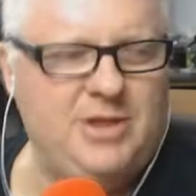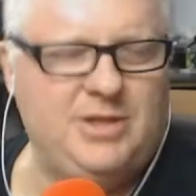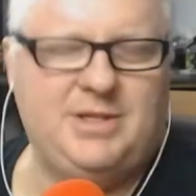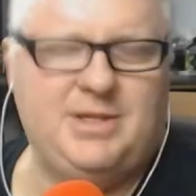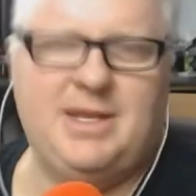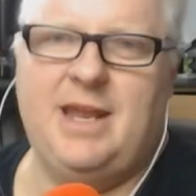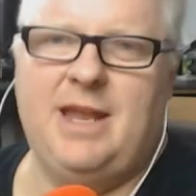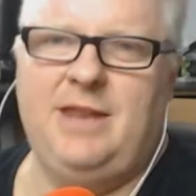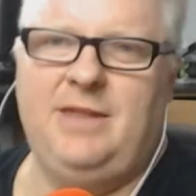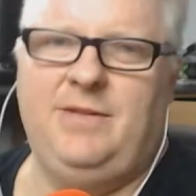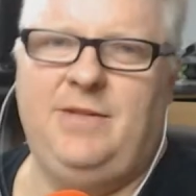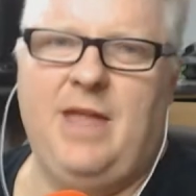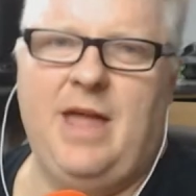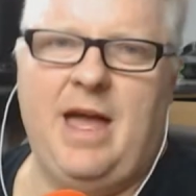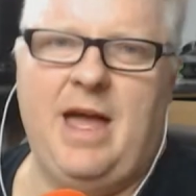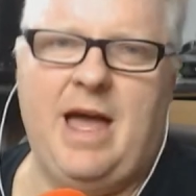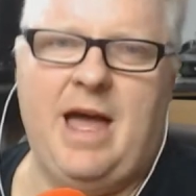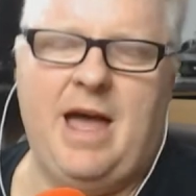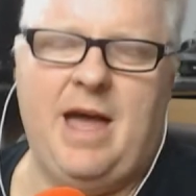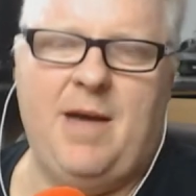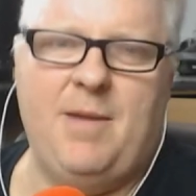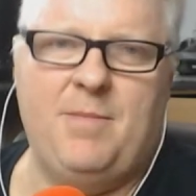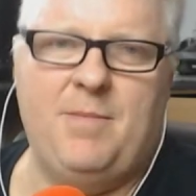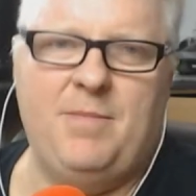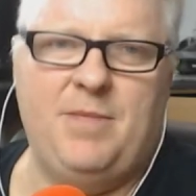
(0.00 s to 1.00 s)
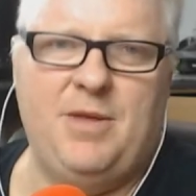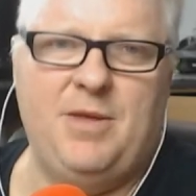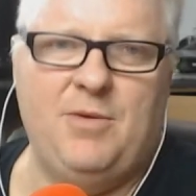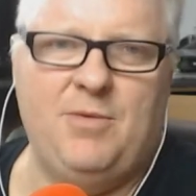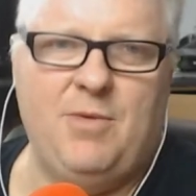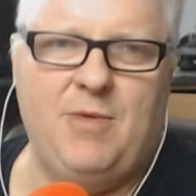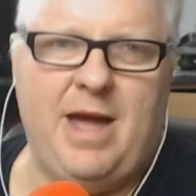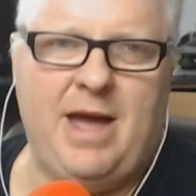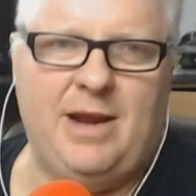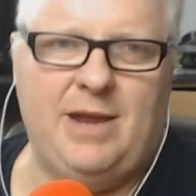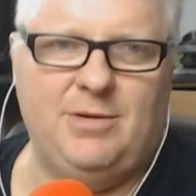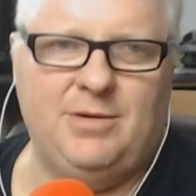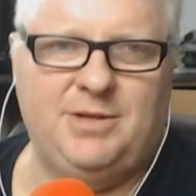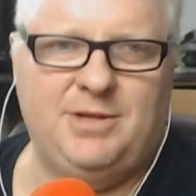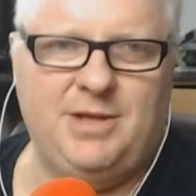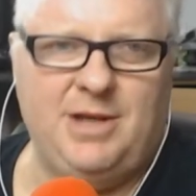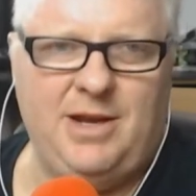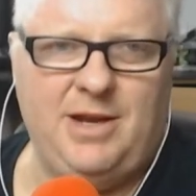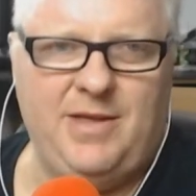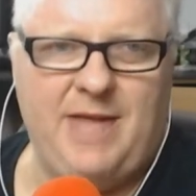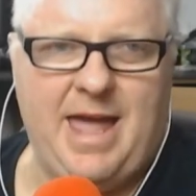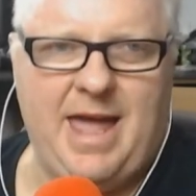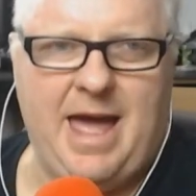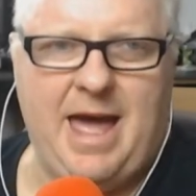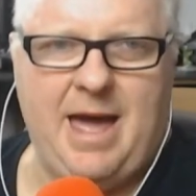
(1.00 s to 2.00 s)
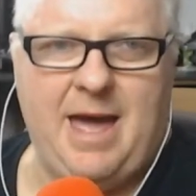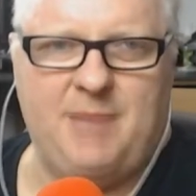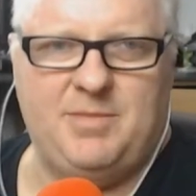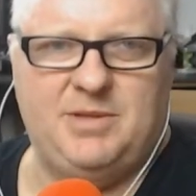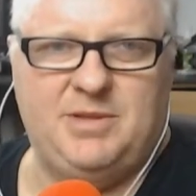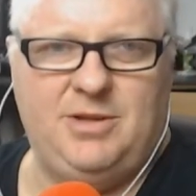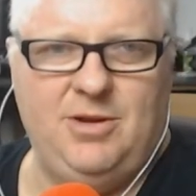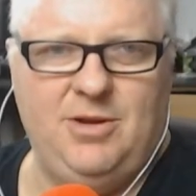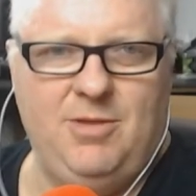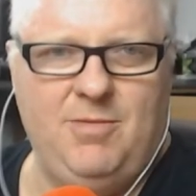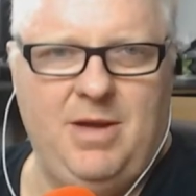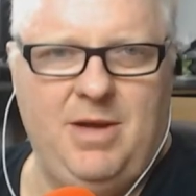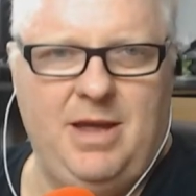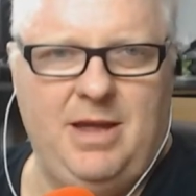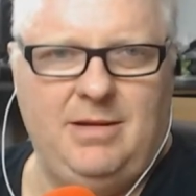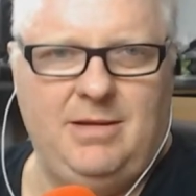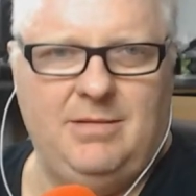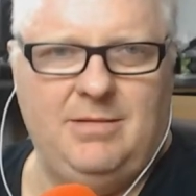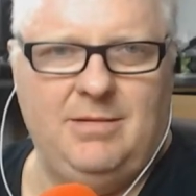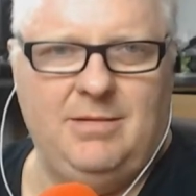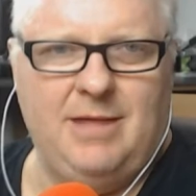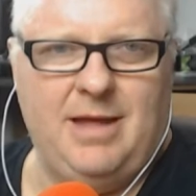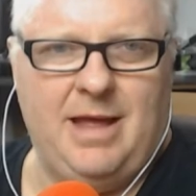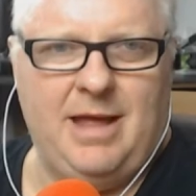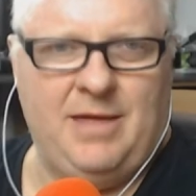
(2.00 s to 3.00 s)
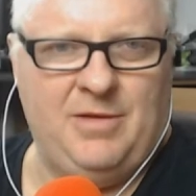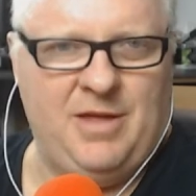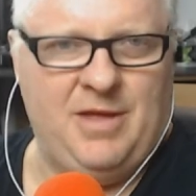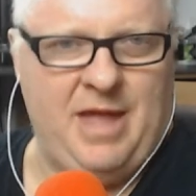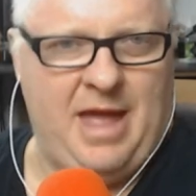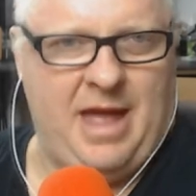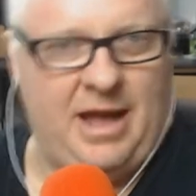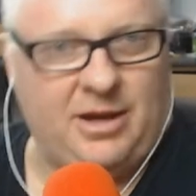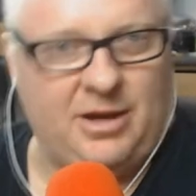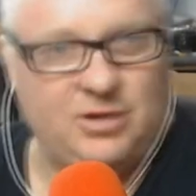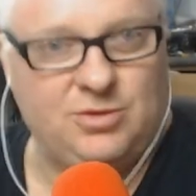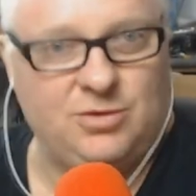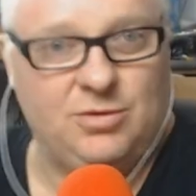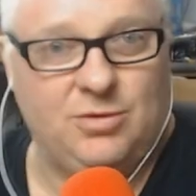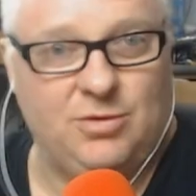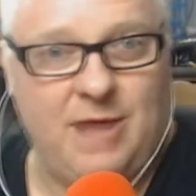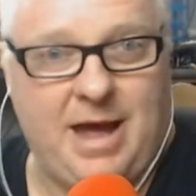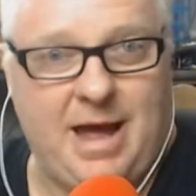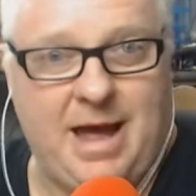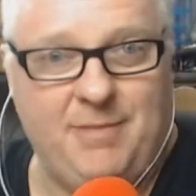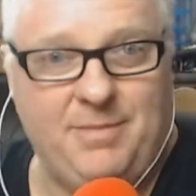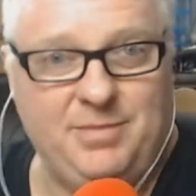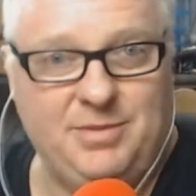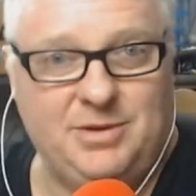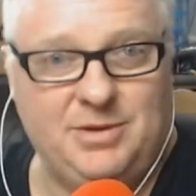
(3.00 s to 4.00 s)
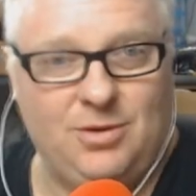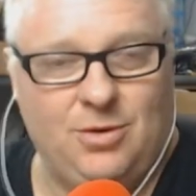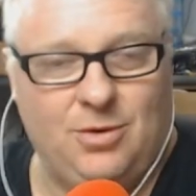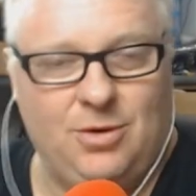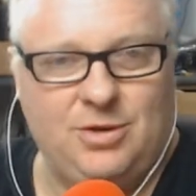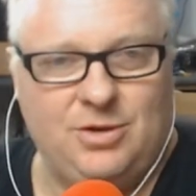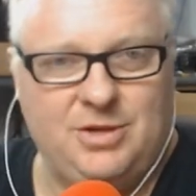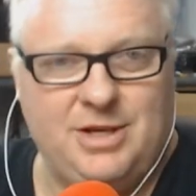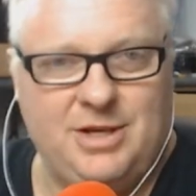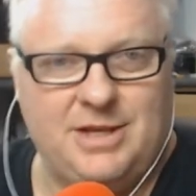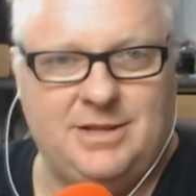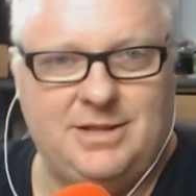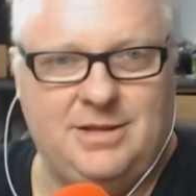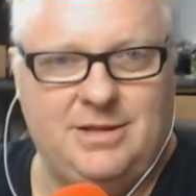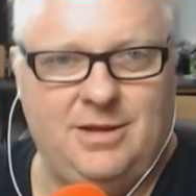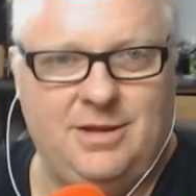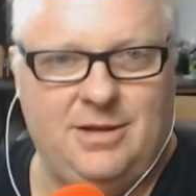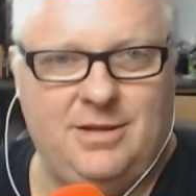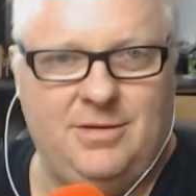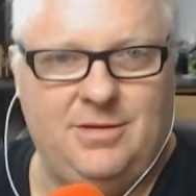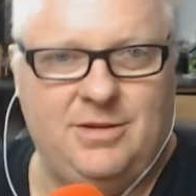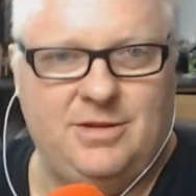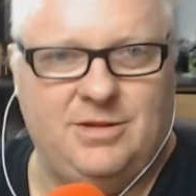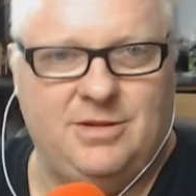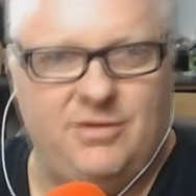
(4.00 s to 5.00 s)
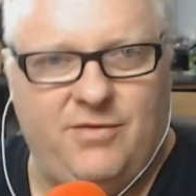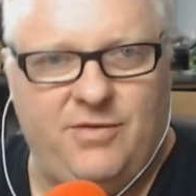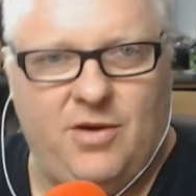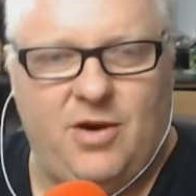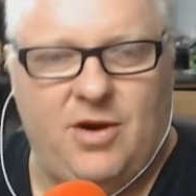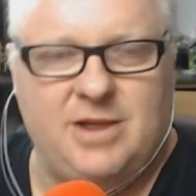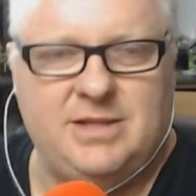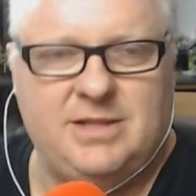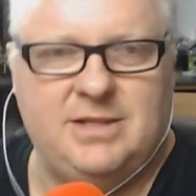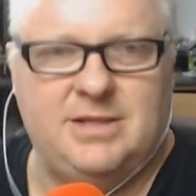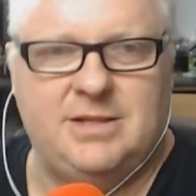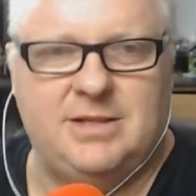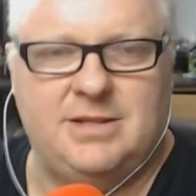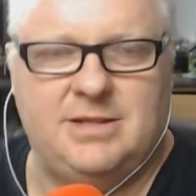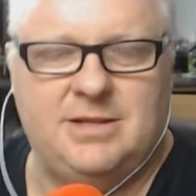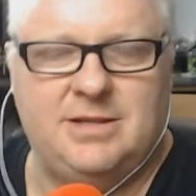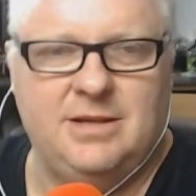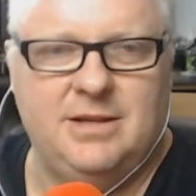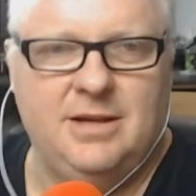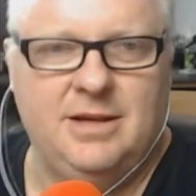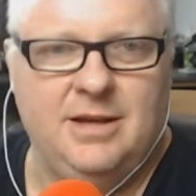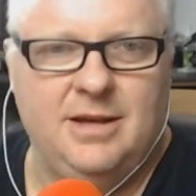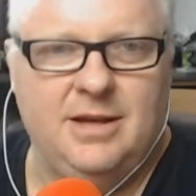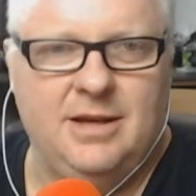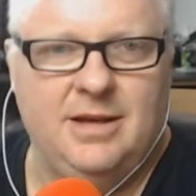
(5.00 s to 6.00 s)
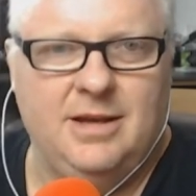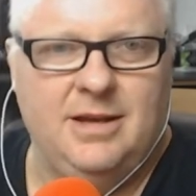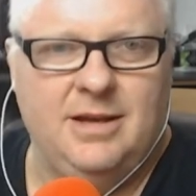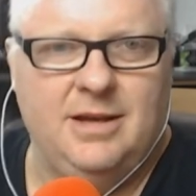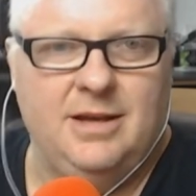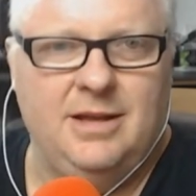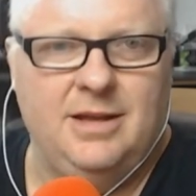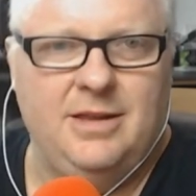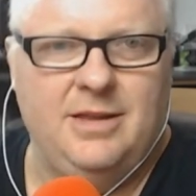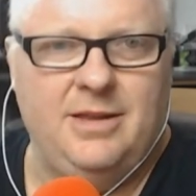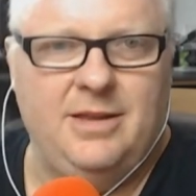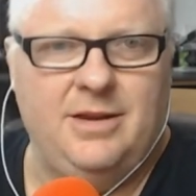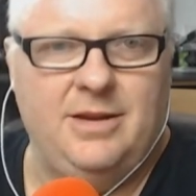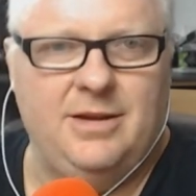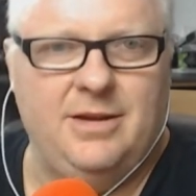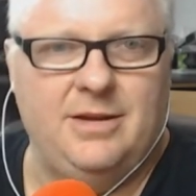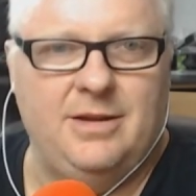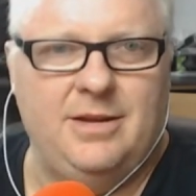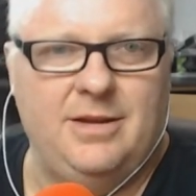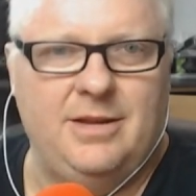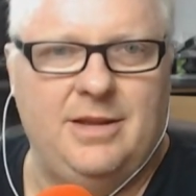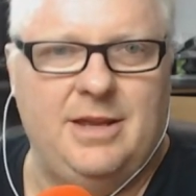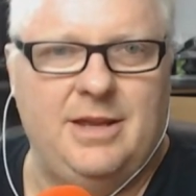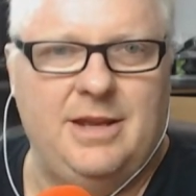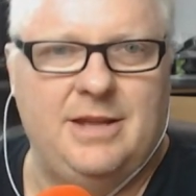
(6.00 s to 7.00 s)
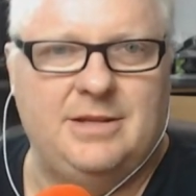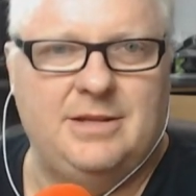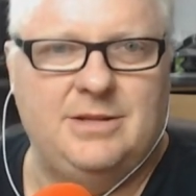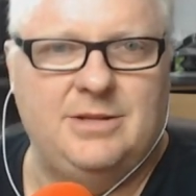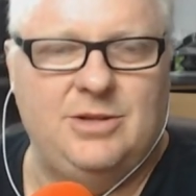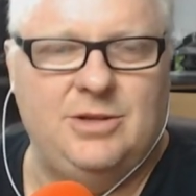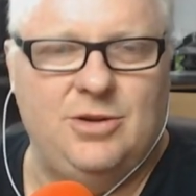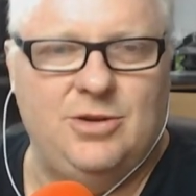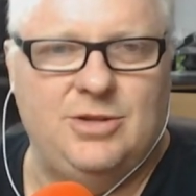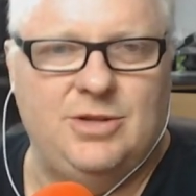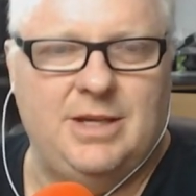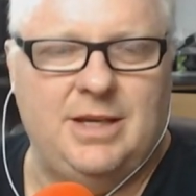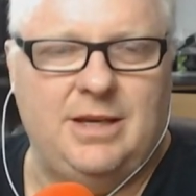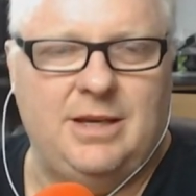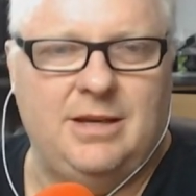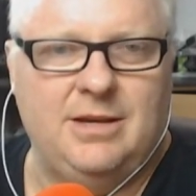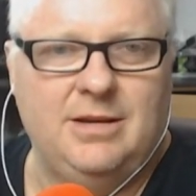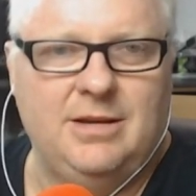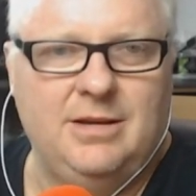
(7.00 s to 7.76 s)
you said the router will tell you the apps, do you mean the actual apps or just the devices that it's using?